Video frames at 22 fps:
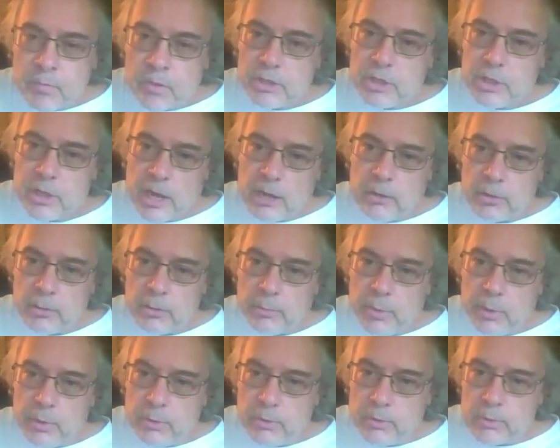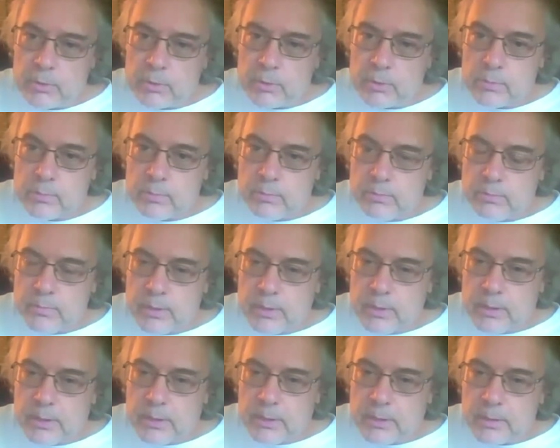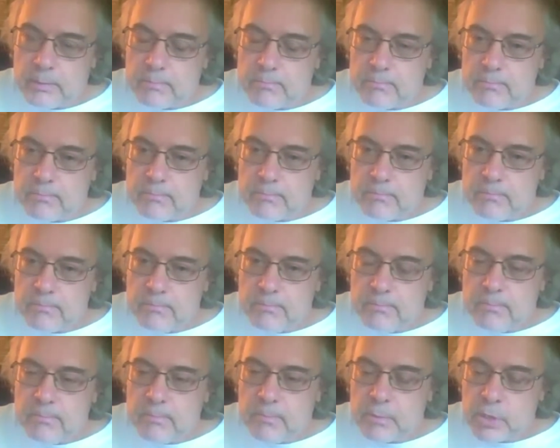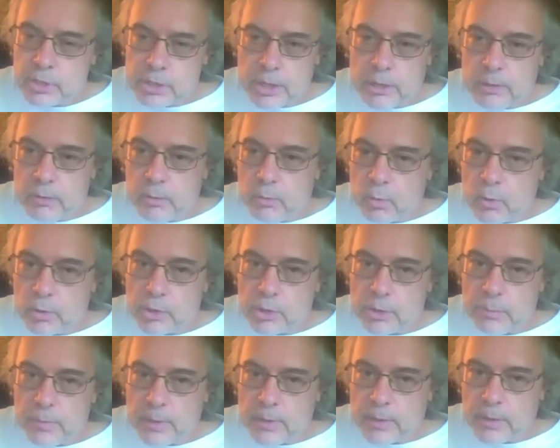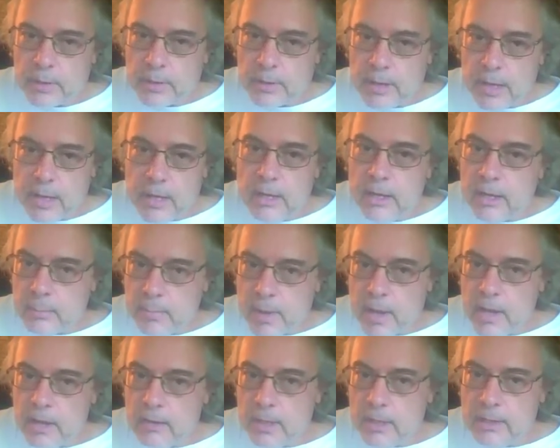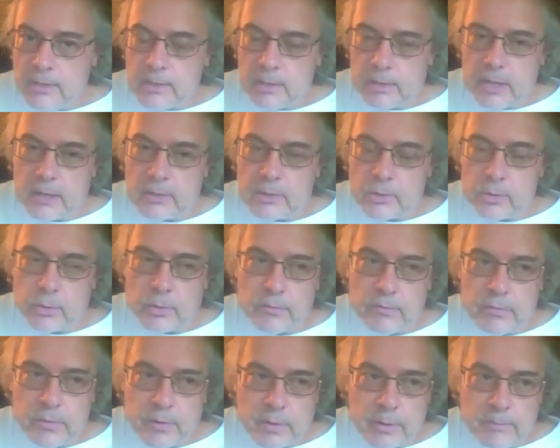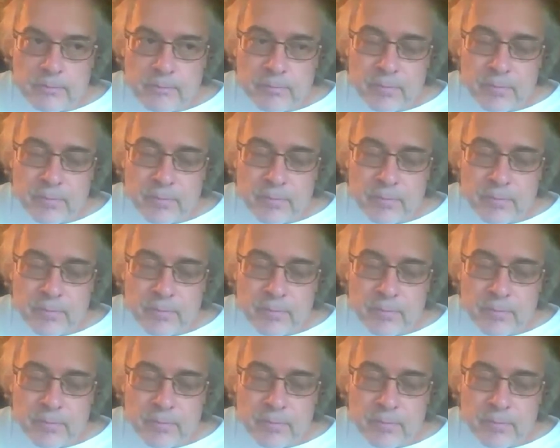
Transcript: child abuse, uh, Satan worshiping, eating babies and that sort of thing.